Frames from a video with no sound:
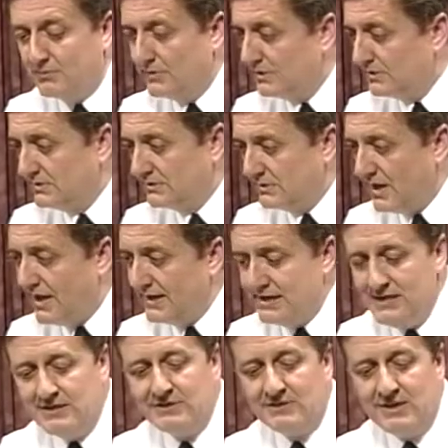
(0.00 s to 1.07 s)
the tie
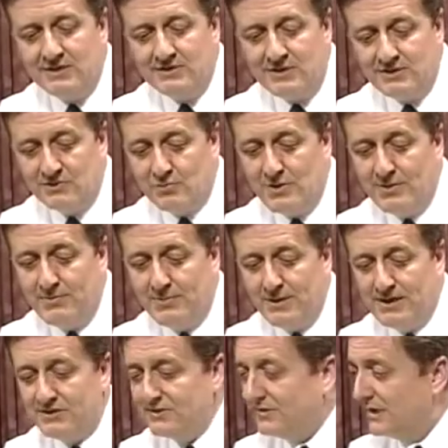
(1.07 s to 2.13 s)
he cites on his
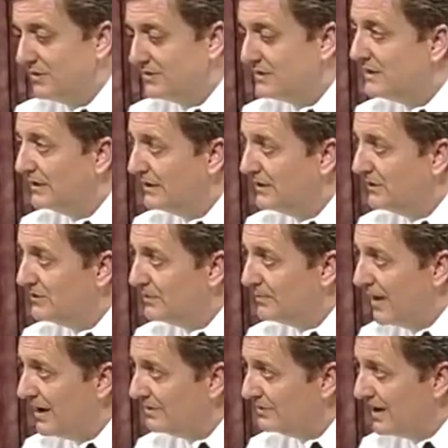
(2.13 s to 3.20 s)
webpage is that I was in the Leadership
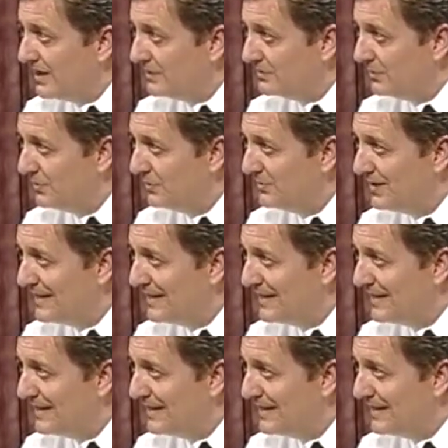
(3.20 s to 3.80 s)
Oshkosh program.